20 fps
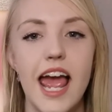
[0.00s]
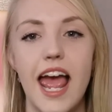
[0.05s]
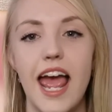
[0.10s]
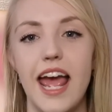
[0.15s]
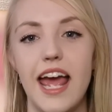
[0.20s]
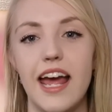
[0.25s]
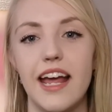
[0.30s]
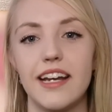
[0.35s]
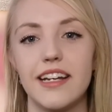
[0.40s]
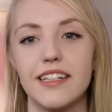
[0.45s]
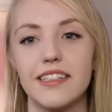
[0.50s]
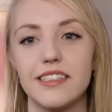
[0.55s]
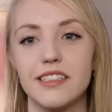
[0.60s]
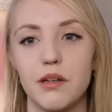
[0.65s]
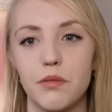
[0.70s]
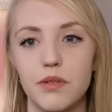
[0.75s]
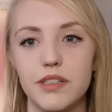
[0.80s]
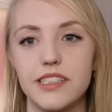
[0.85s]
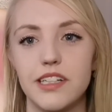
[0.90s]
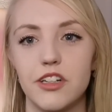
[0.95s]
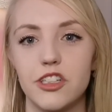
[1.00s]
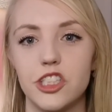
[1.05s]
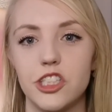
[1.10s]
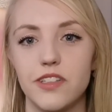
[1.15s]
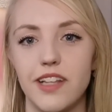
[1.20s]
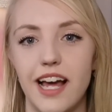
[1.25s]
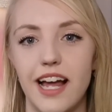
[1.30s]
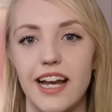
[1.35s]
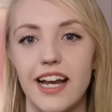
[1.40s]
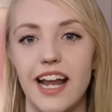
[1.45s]
and someone tells you
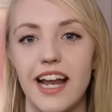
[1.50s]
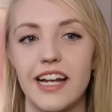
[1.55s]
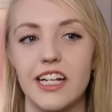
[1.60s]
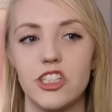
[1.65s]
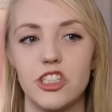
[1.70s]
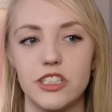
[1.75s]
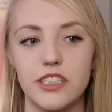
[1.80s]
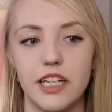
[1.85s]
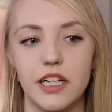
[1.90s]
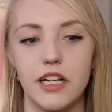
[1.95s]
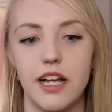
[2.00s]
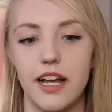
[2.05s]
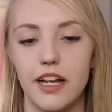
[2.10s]
that and it just like